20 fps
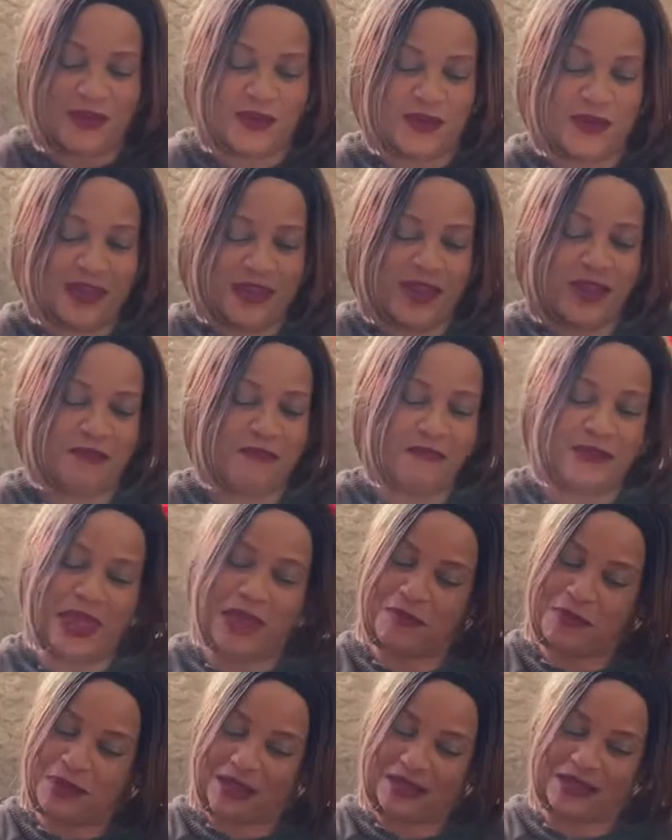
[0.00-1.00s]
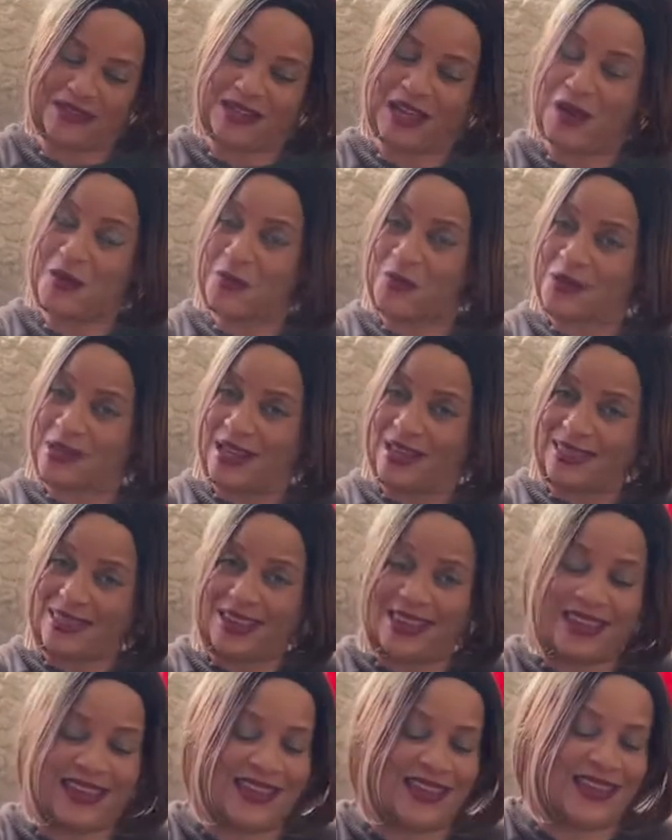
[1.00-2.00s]
well, maybe it's not what I
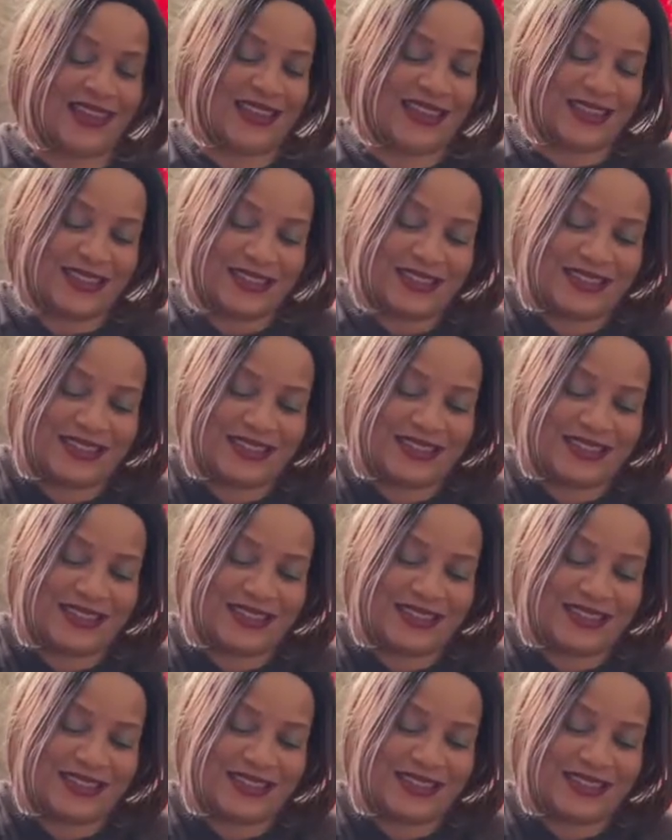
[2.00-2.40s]
think it is.